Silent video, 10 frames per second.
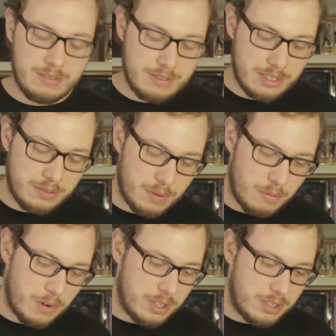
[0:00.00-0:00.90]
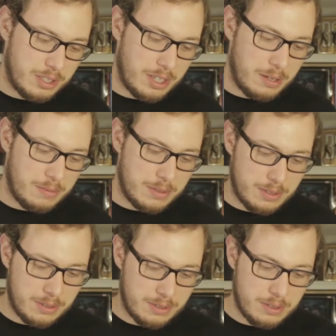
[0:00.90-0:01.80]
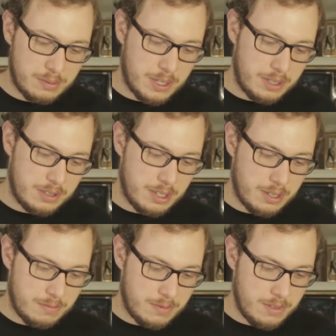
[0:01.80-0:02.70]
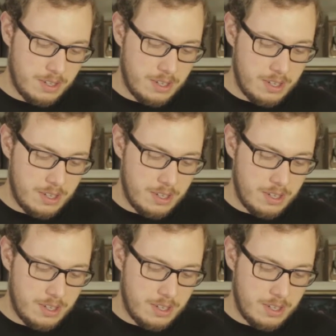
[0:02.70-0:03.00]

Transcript: just from watching the episodes so many times,